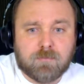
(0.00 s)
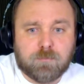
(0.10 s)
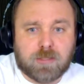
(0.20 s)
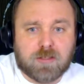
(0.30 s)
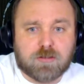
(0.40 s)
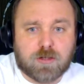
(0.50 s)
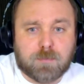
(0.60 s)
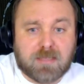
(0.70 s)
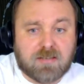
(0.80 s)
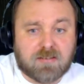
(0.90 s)
Because on the
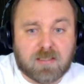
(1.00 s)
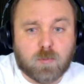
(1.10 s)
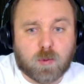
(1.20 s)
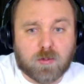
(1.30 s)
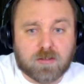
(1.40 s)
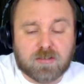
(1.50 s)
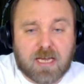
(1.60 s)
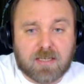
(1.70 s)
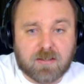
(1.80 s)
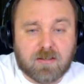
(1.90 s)
PC world, it's
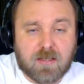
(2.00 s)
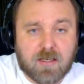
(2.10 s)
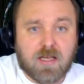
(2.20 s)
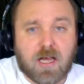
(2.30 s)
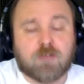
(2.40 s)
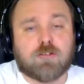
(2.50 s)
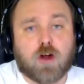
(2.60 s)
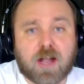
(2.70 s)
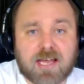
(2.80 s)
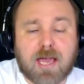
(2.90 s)

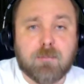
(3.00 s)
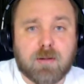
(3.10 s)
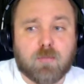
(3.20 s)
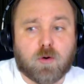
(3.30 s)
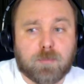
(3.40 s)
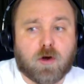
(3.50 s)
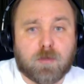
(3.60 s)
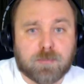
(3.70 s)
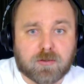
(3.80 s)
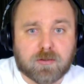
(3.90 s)
starting to get a bit more
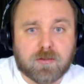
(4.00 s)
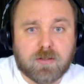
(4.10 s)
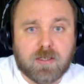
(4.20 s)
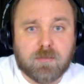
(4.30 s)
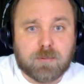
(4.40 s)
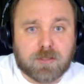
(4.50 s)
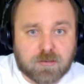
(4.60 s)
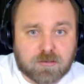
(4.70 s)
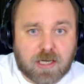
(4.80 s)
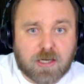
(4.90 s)
popular,
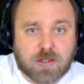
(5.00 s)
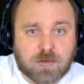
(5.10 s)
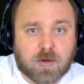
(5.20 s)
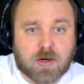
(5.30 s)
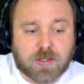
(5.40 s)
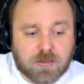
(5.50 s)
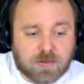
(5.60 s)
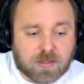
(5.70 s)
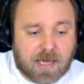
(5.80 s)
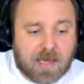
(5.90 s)
because there you are, you
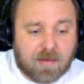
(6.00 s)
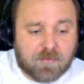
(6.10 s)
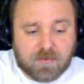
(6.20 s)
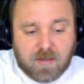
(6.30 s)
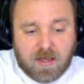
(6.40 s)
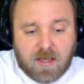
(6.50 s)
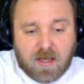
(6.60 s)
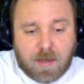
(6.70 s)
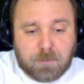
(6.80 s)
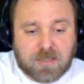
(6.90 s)
could have
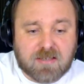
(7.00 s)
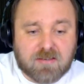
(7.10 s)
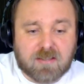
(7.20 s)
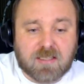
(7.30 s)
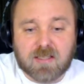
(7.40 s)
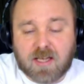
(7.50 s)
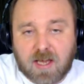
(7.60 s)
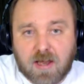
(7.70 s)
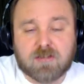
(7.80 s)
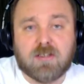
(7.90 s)
a PC that
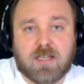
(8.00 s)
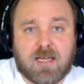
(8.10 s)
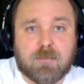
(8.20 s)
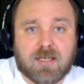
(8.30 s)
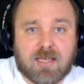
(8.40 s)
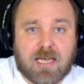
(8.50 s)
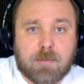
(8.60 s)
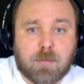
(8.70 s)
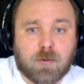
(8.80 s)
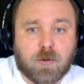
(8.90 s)
isn't gaming
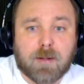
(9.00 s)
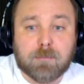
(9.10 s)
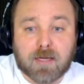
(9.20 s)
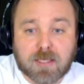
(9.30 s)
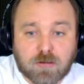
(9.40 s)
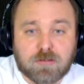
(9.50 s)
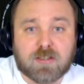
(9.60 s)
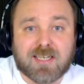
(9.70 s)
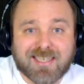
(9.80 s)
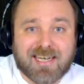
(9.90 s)
capable, but by
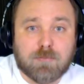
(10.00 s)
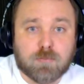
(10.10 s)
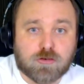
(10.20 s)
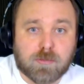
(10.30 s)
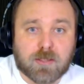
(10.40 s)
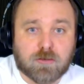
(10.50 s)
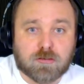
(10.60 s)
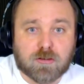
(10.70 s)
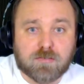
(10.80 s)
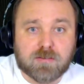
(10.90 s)
using a game streaming
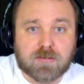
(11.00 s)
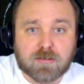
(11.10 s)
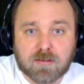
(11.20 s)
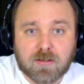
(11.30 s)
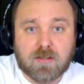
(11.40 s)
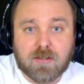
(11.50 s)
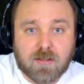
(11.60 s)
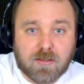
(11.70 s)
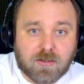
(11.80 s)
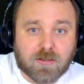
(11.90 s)
service,
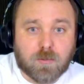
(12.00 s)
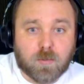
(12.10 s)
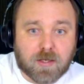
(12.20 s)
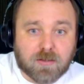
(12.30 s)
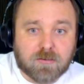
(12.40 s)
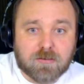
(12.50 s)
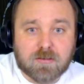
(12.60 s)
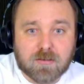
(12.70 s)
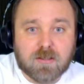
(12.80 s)
you know, it's